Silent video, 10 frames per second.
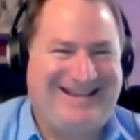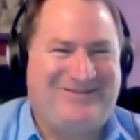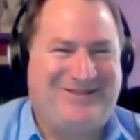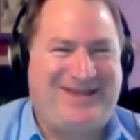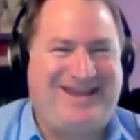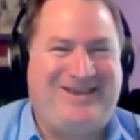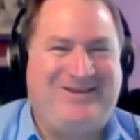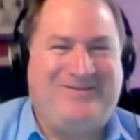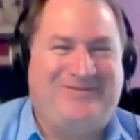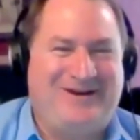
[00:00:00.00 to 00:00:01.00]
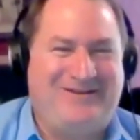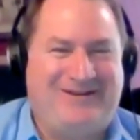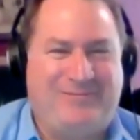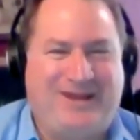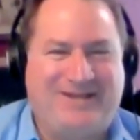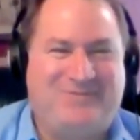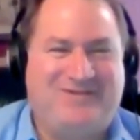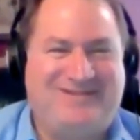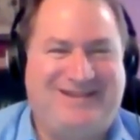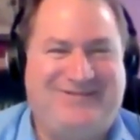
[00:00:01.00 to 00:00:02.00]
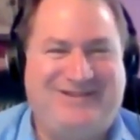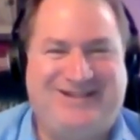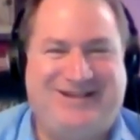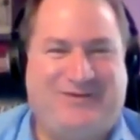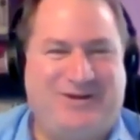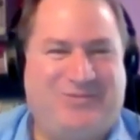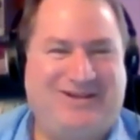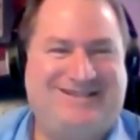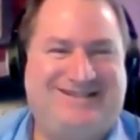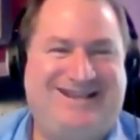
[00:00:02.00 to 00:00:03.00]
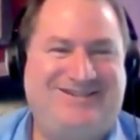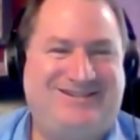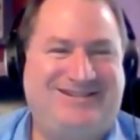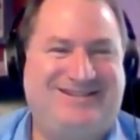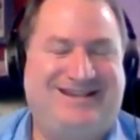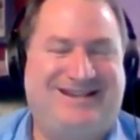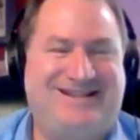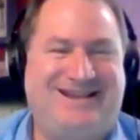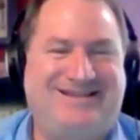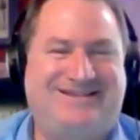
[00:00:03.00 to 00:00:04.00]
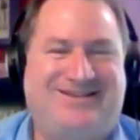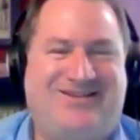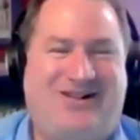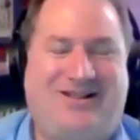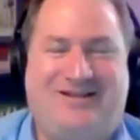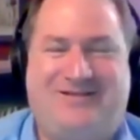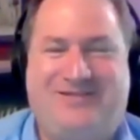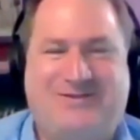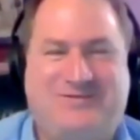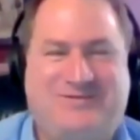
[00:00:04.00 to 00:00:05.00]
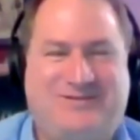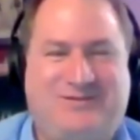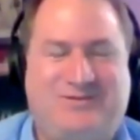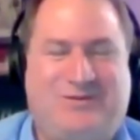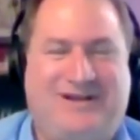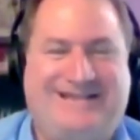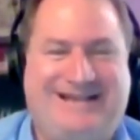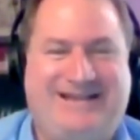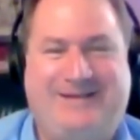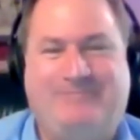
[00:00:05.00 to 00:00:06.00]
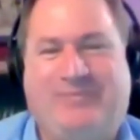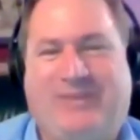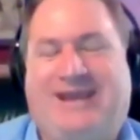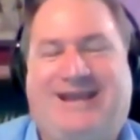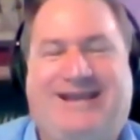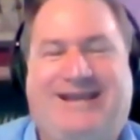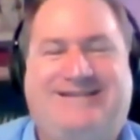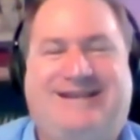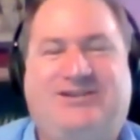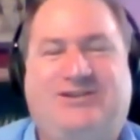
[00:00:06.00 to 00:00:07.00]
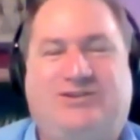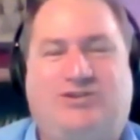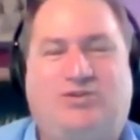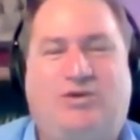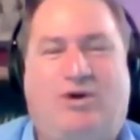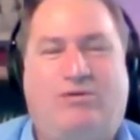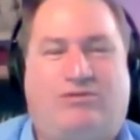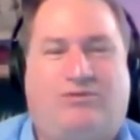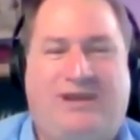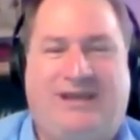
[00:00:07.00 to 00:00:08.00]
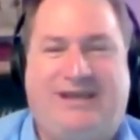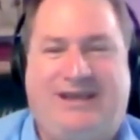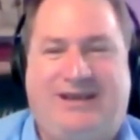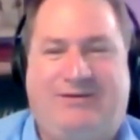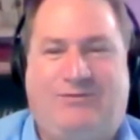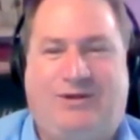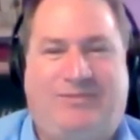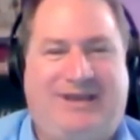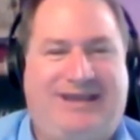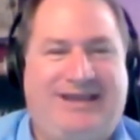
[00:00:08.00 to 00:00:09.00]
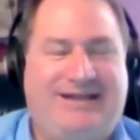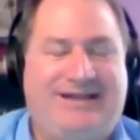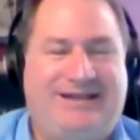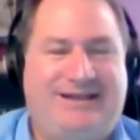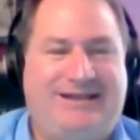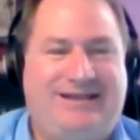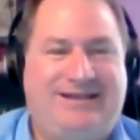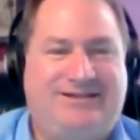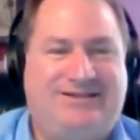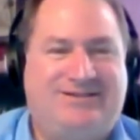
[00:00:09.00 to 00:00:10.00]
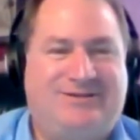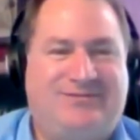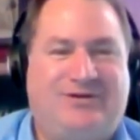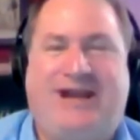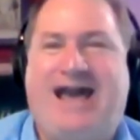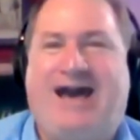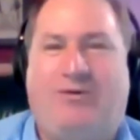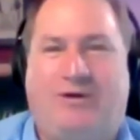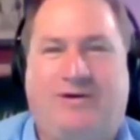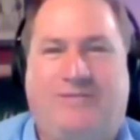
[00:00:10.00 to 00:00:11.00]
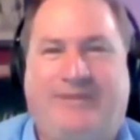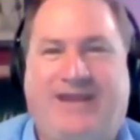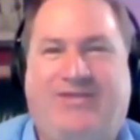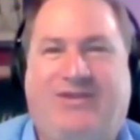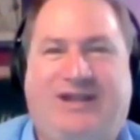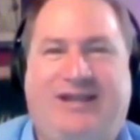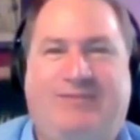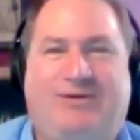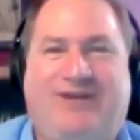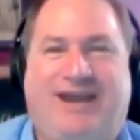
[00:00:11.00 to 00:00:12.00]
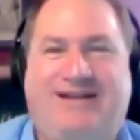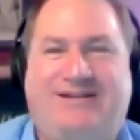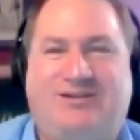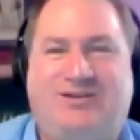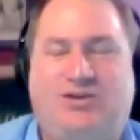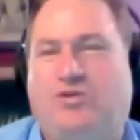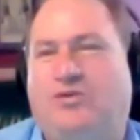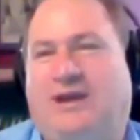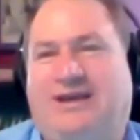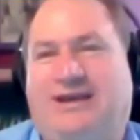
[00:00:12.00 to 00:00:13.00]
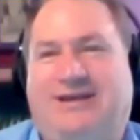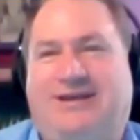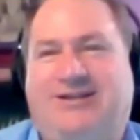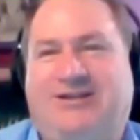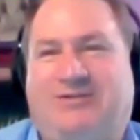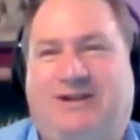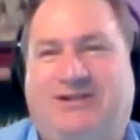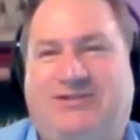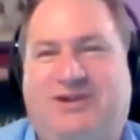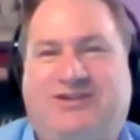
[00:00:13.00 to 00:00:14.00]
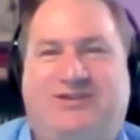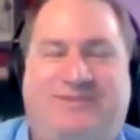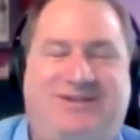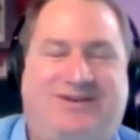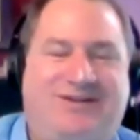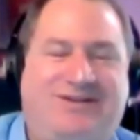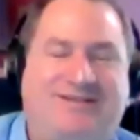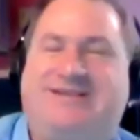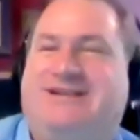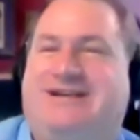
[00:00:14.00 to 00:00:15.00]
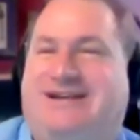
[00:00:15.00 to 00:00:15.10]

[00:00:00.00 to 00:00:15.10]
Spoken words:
Well, thank you very, very much, both Steve and Gene, for your presentations, and thanks to all of those who are attending. Session 203 will begin in just over an hour at the link provided to you in your registration materials.